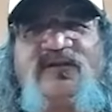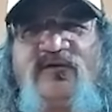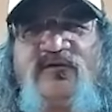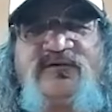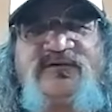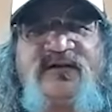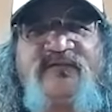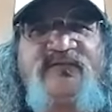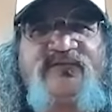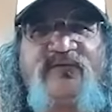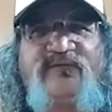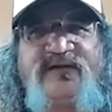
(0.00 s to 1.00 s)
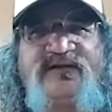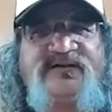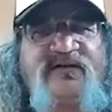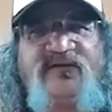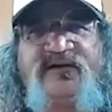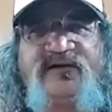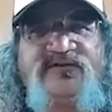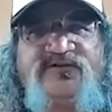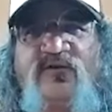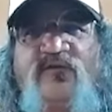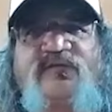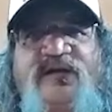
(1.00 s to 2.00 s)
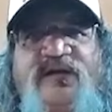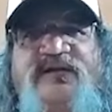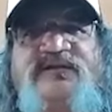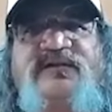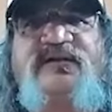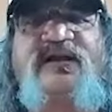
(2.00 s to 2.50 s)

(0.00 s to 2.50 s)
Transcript: you know, 15-17 songs released in